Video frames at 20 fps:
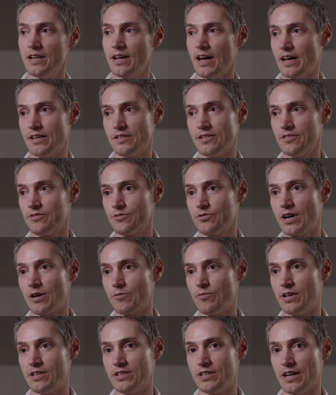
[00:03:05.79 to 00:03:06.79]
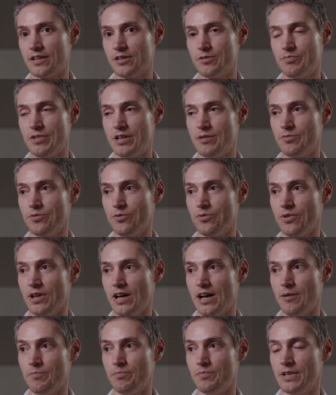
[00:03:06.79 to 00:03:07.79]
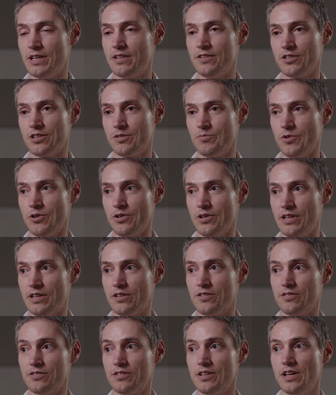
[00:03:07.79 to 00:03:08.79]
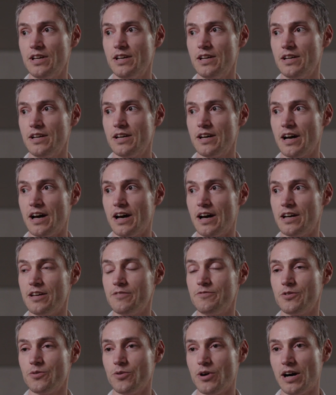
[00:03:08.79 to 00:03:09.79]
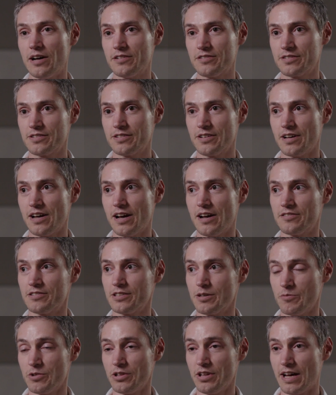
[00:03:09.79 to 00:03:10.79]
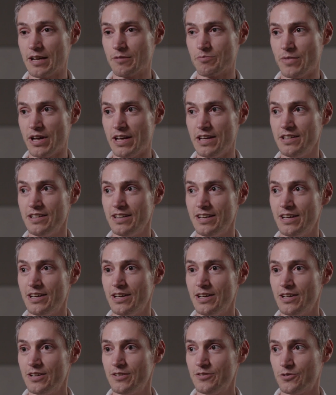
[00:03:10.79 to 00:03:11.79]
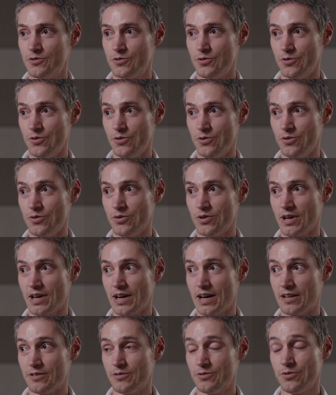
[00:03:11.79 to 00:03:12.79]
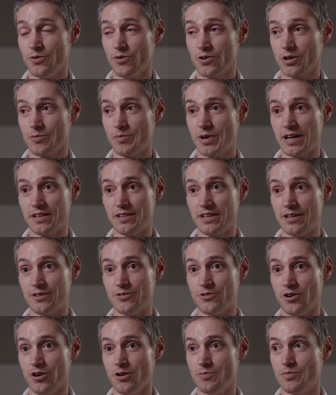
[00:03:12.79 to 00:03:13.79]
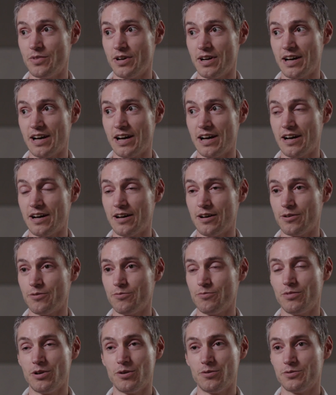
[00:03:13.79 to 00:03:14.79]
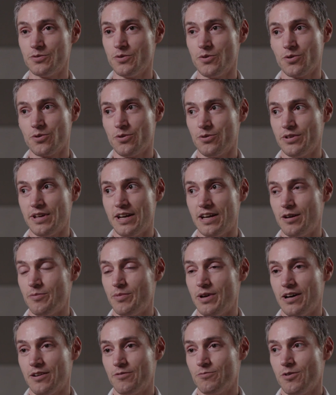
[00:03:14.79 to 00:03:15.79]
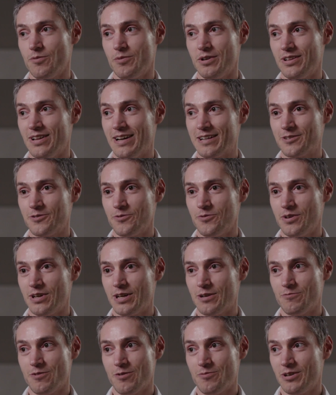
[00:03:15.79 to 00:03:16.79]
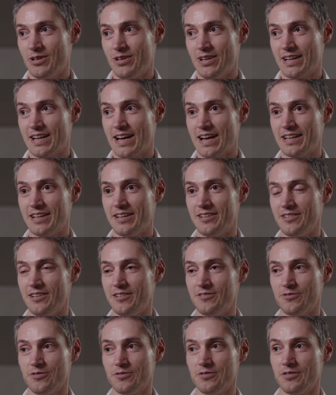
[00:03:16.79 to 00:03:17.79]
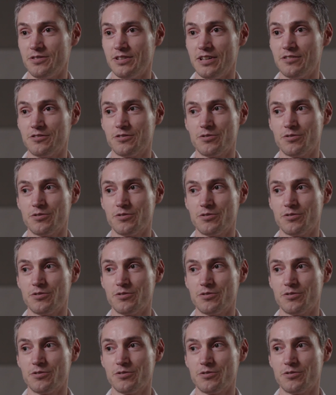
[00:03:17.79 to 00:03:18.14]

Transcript: And just try reach out to people um, in the community because if you ask someone like me to uh, talk about their job. Uh, we'll talk all day about what we like doing and what we like hacking and these sorts of things.